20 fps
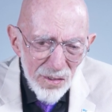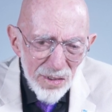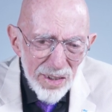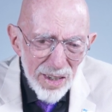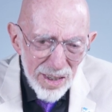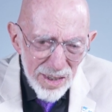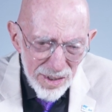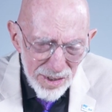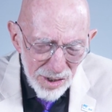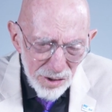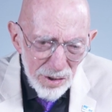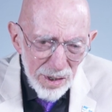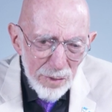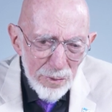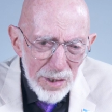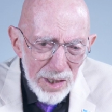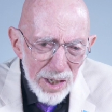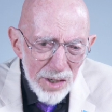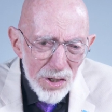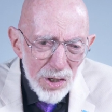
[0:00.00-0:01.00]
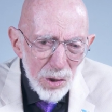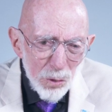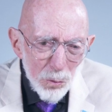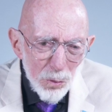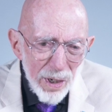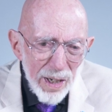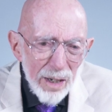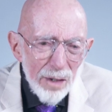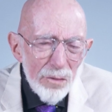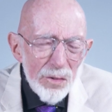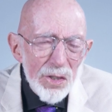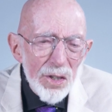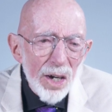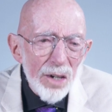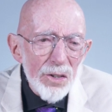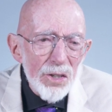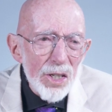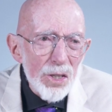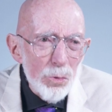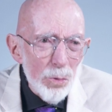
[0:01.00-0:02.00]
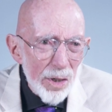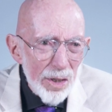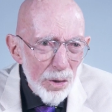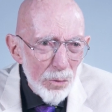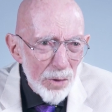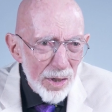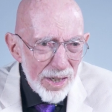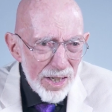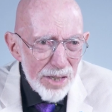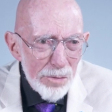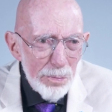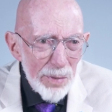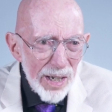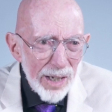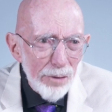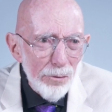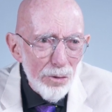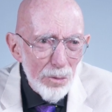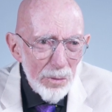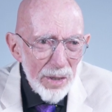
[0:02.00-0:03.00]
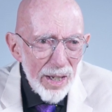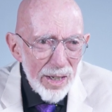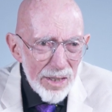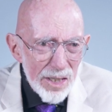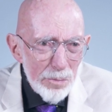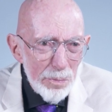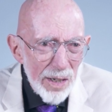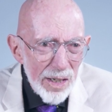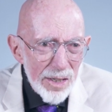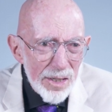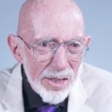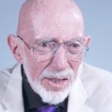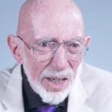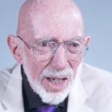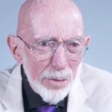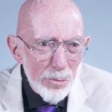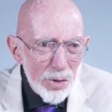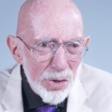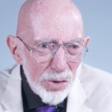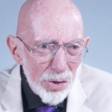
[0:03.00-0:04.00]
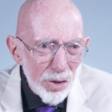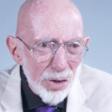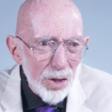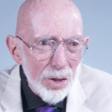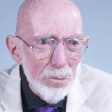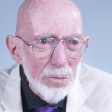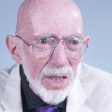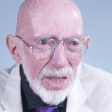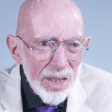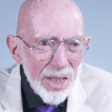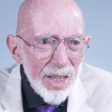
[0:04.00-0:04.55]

that the gravitational waves are just what you would expect from that space-time storm,